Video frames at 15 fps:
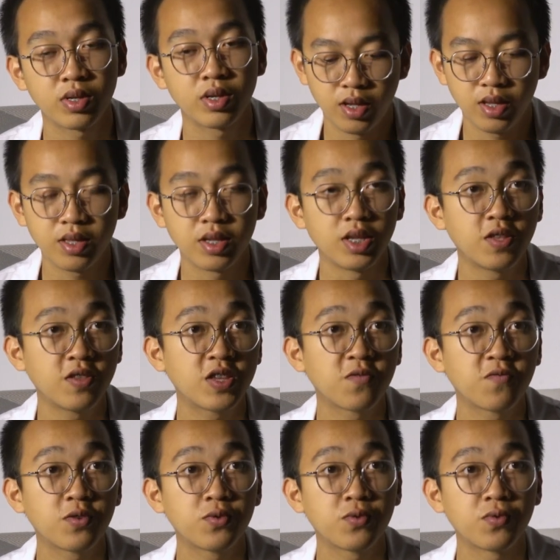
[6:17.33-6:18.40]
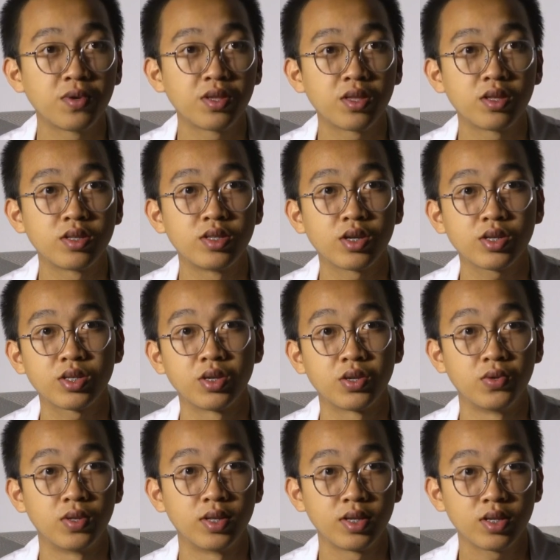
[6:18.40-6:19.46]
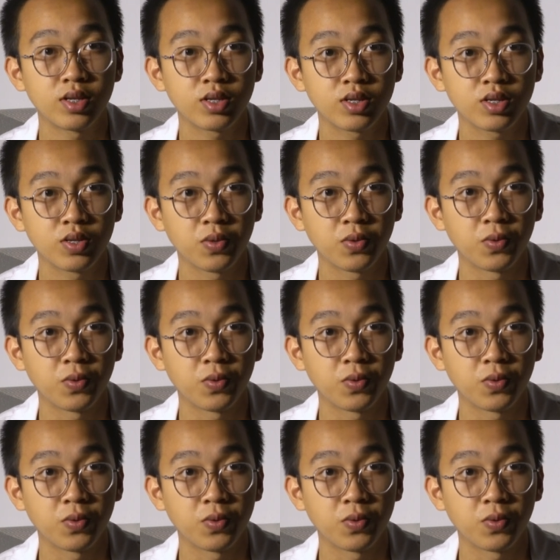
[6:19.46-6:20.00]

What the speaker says: In the interview with Dr. Goulis,